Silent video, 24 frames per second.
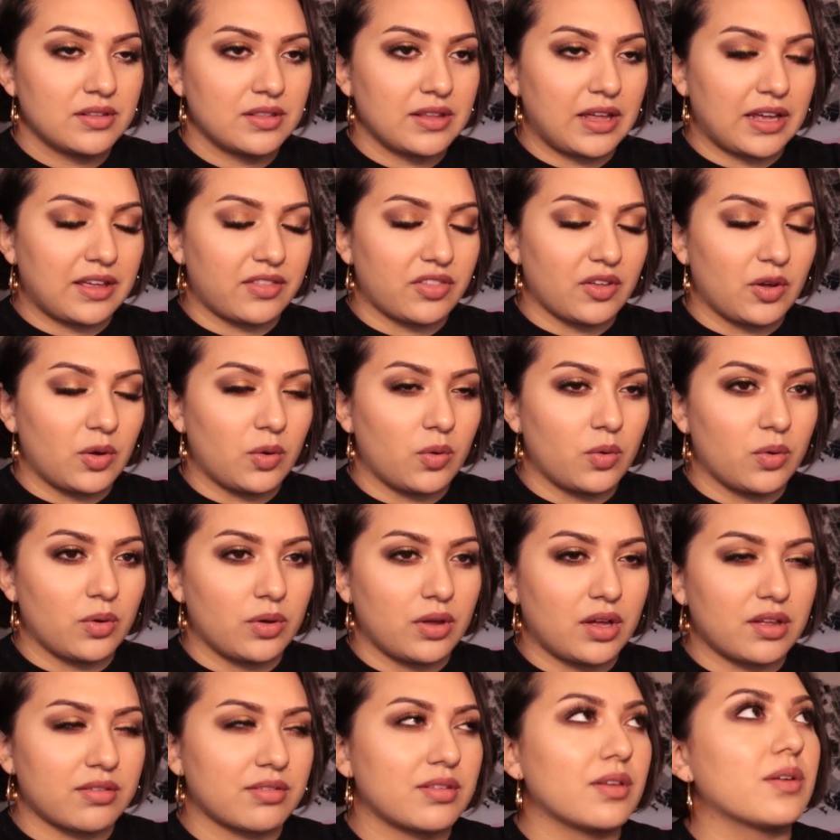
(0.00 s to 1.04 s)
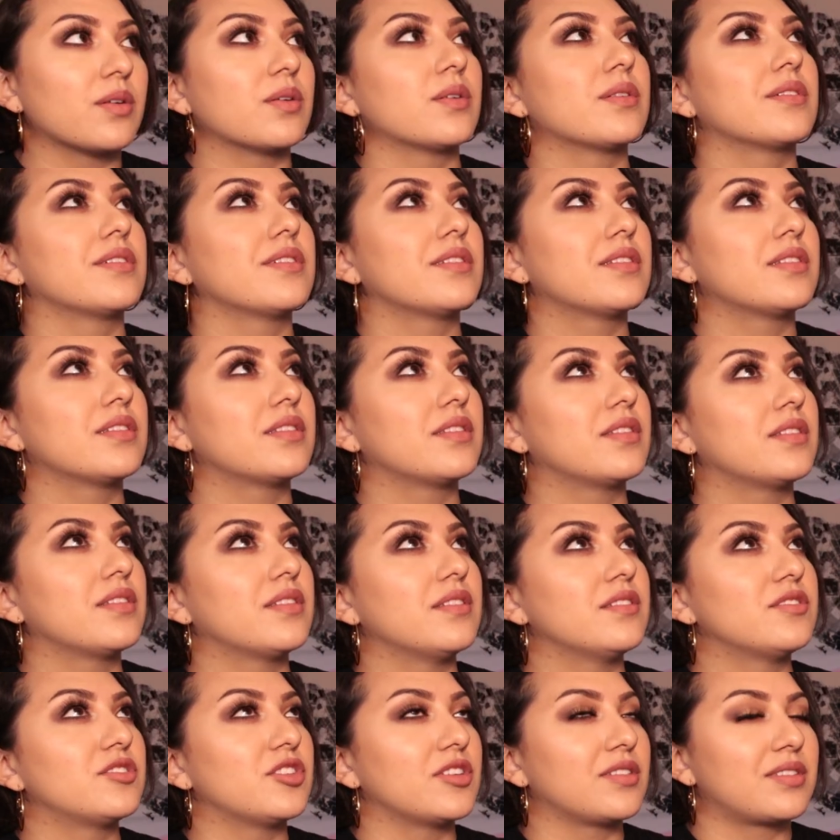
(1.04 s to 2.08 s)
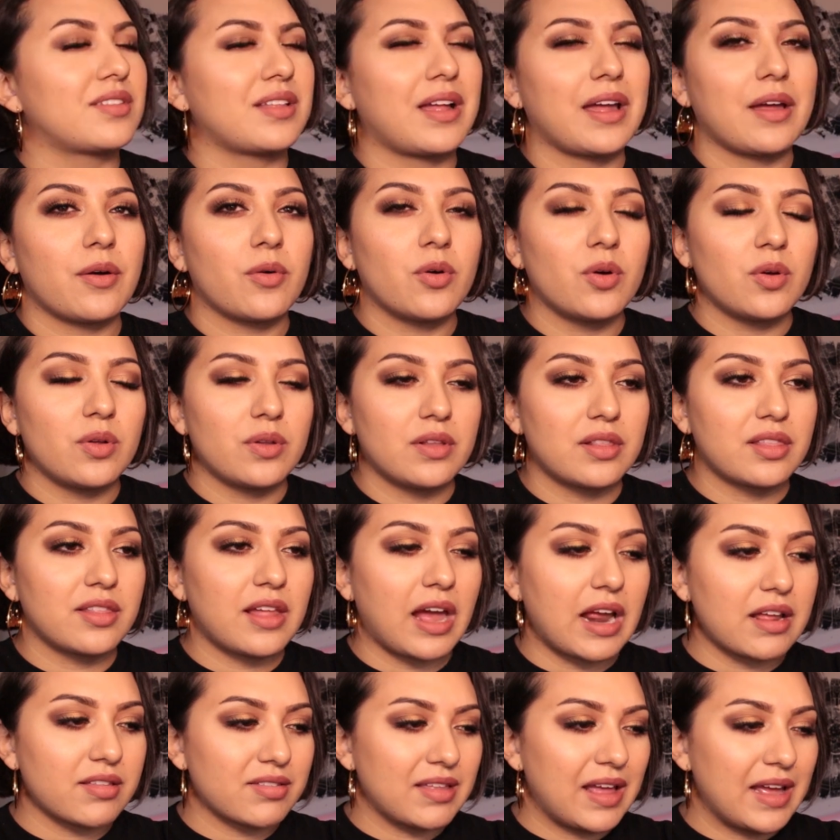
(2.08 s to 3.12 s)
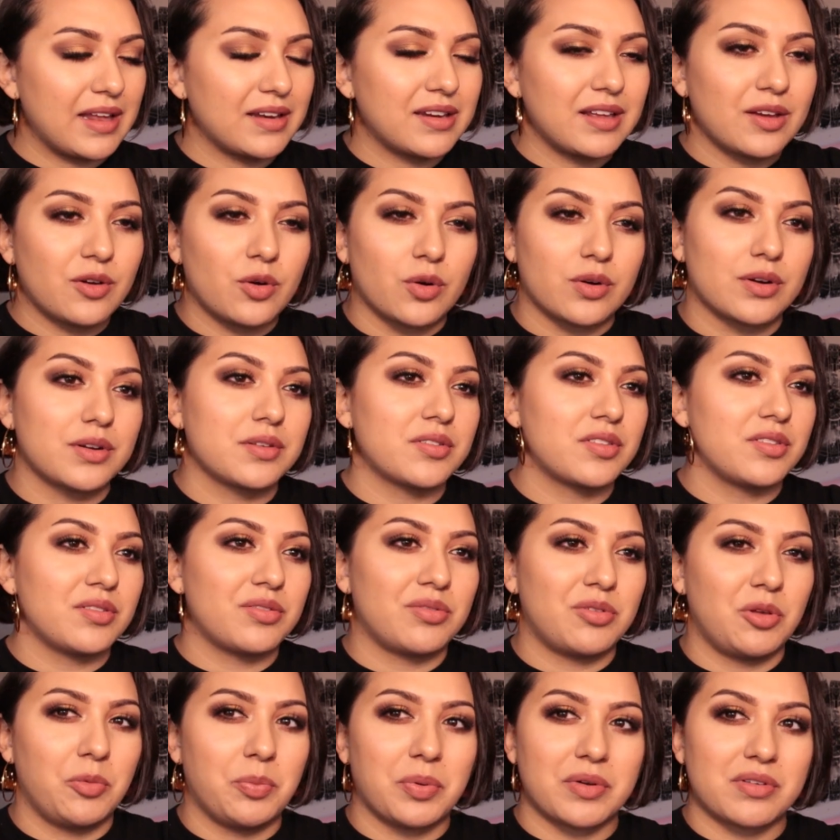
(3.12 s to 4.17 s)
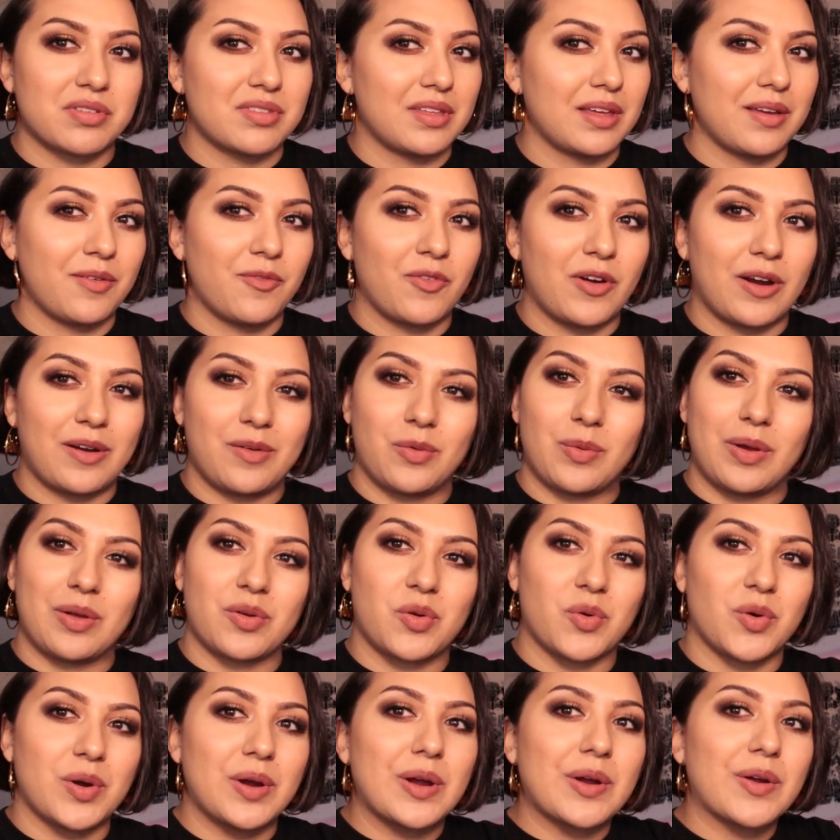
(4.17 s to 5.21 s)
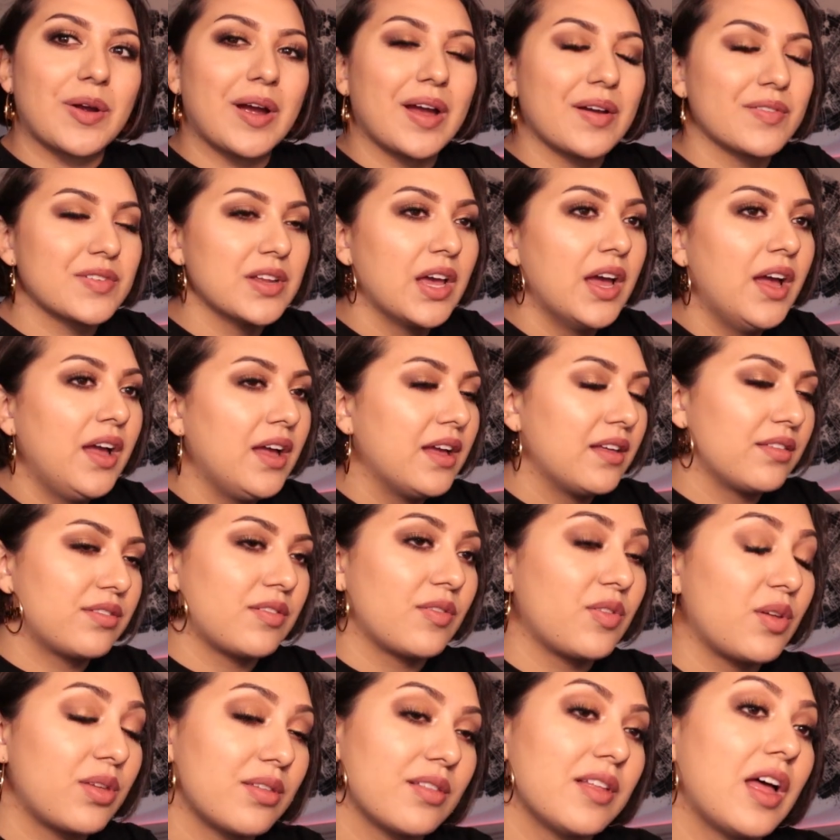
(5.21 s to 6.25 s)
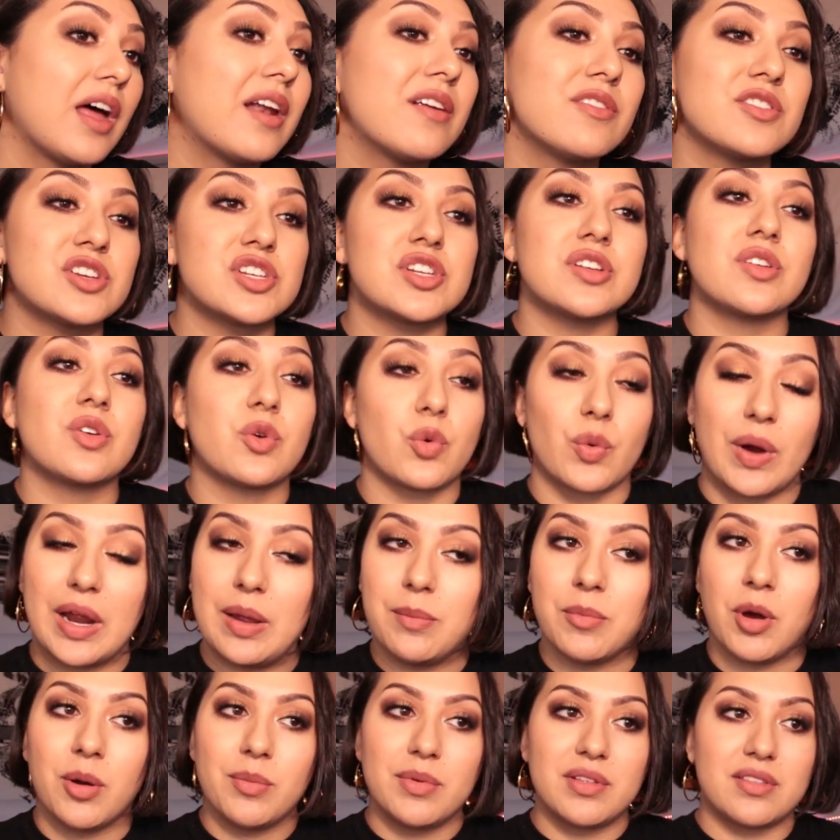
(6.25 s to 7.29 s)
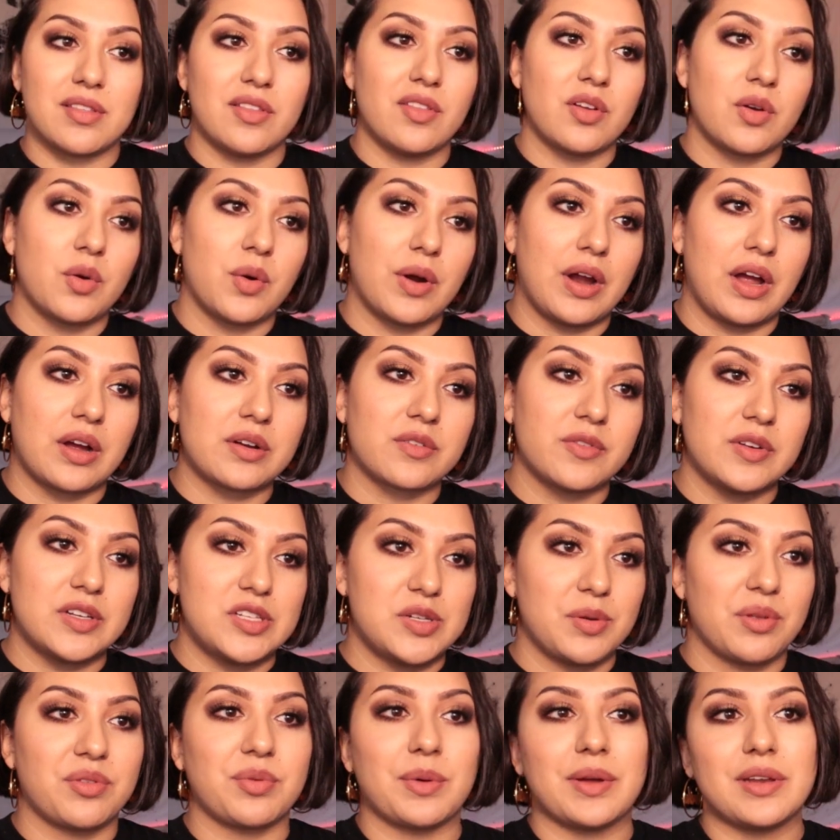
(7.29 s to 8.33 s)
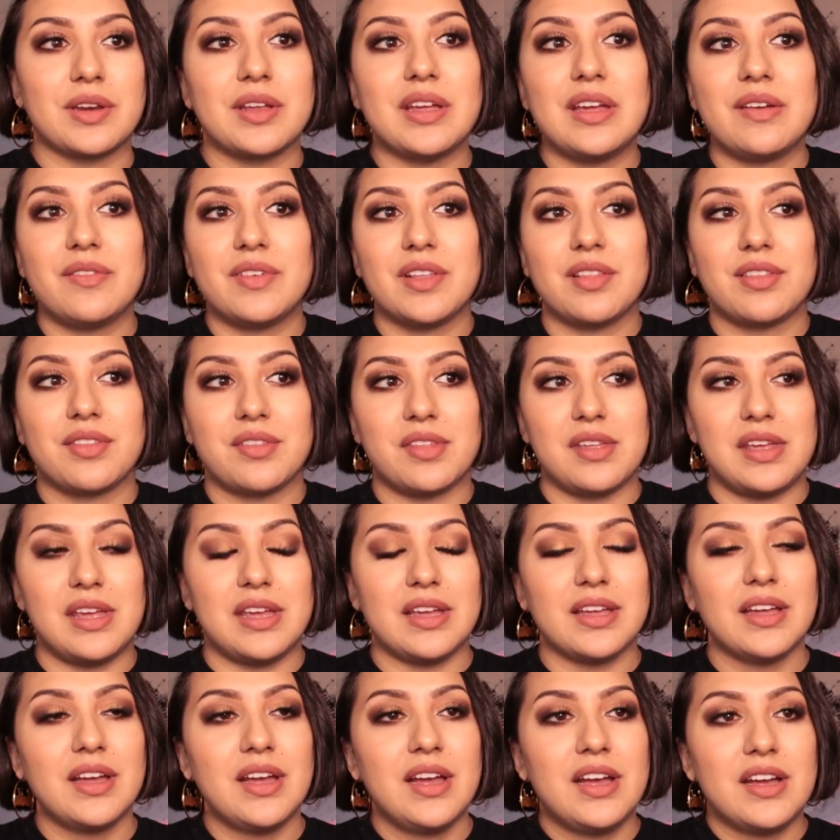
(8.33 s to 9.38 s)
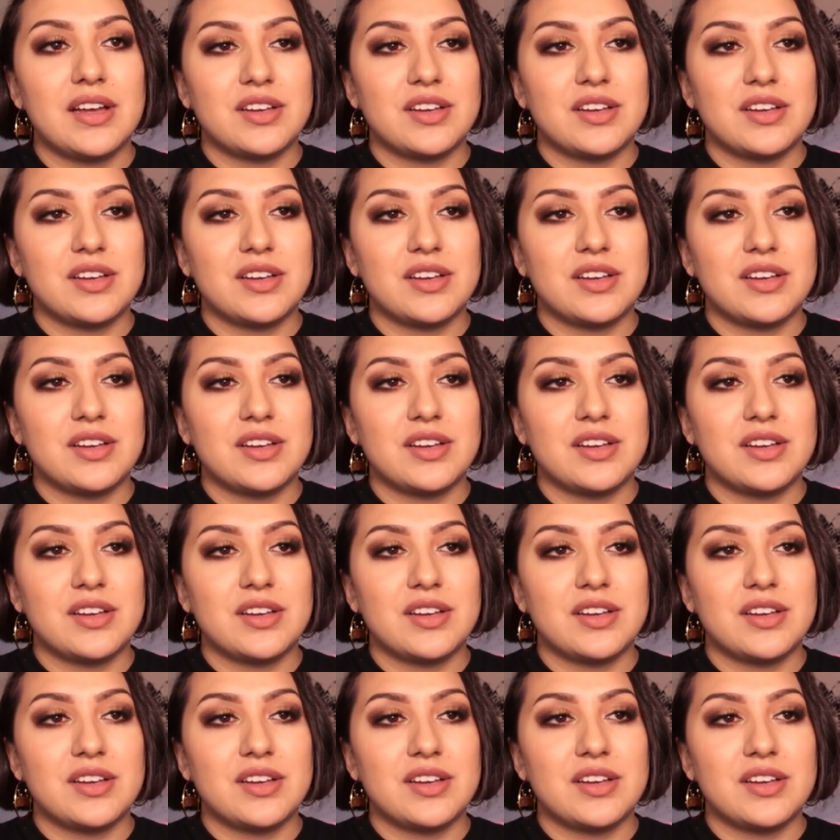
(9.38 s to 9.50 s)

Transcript: like the whole, also just that whole last ending chorus is super sick, very well choreographed. And so there's a lot of sh great moments in the choreography too as well. And you even see